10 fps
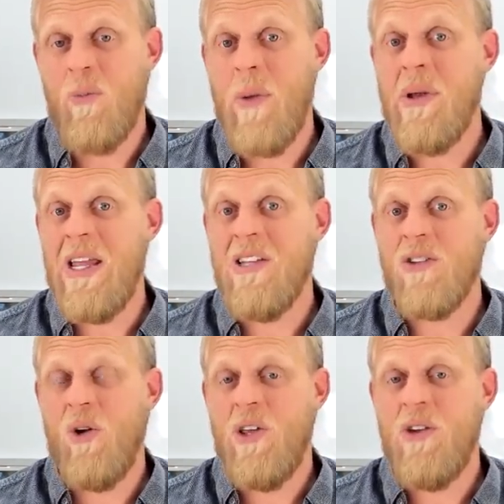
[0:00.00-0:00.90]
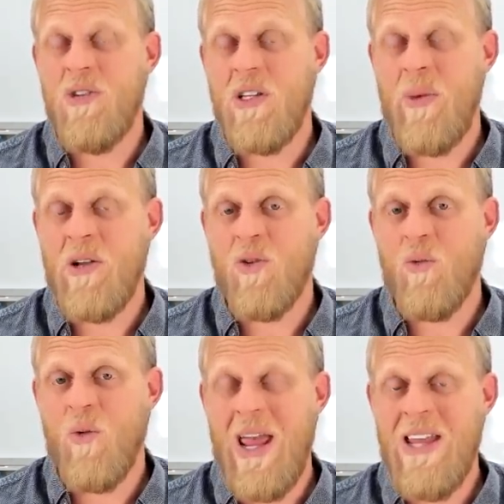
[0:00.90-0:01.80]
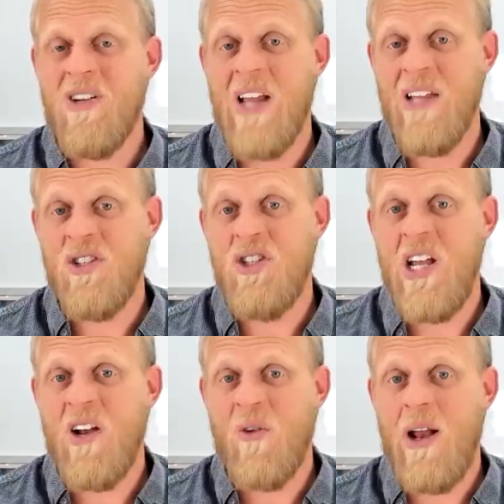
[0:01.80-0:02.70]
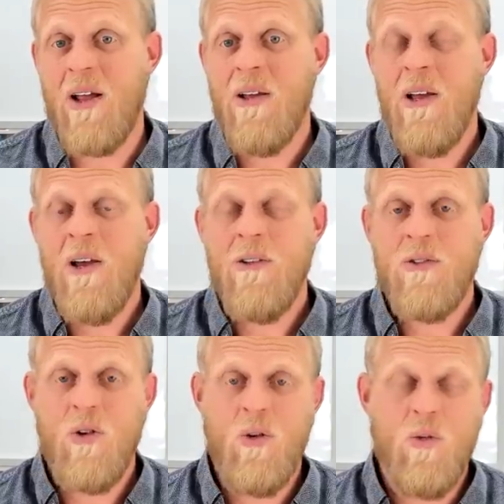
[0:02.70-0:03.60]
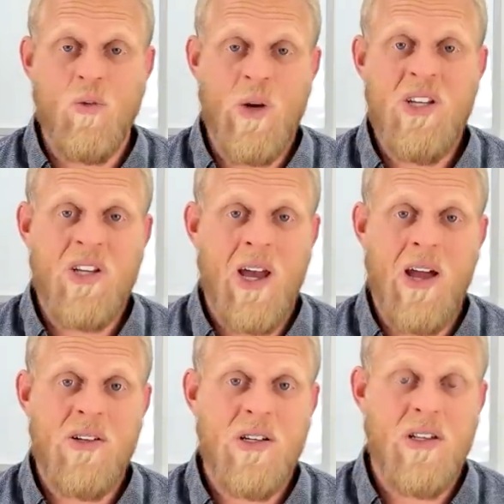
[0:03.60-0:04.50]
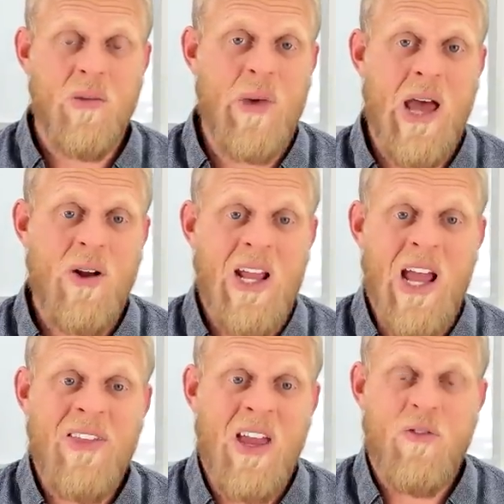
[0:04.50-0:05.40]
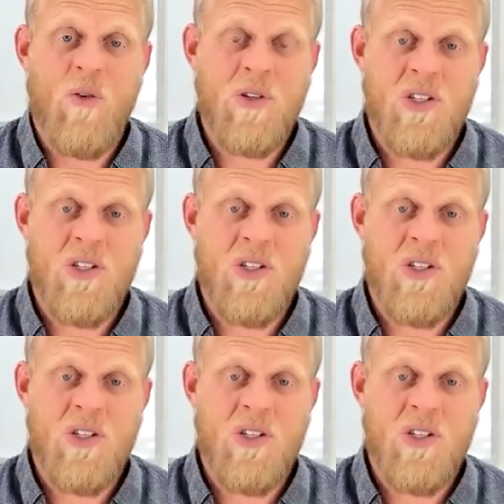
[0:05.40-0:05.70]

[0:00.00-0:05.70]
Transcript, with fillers: Maybe it is only using the petrol engine as a generator to recharge the battery, and therefore it's